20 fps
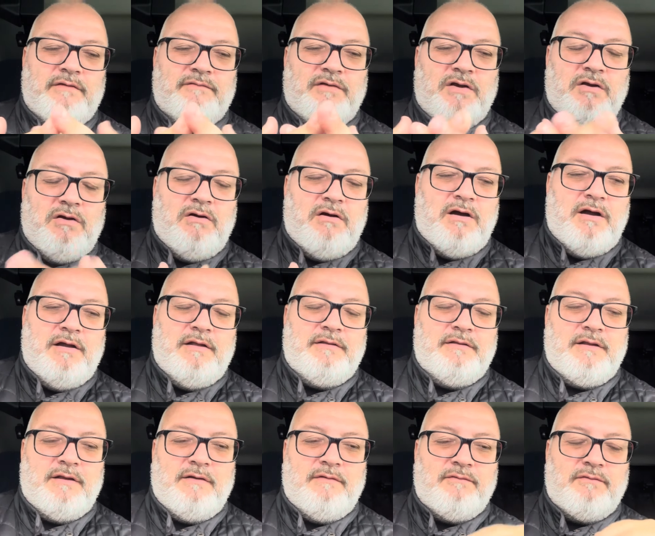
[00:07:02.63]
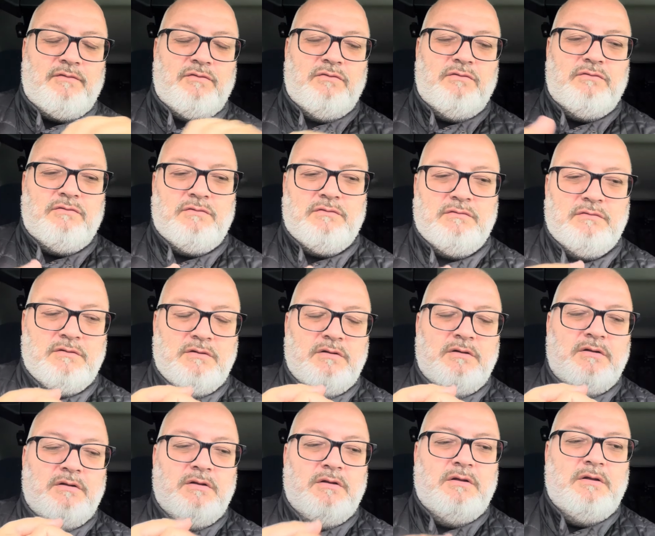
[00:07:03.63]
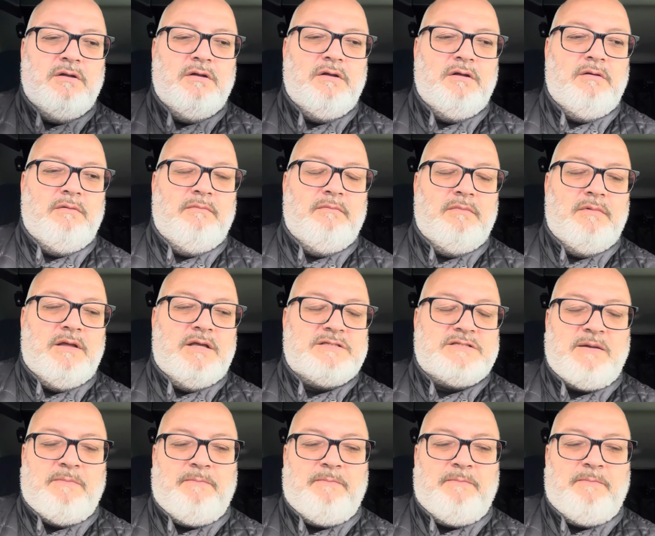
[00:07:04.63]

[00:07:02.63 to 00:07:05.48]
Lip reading: of aligned, and of course it's a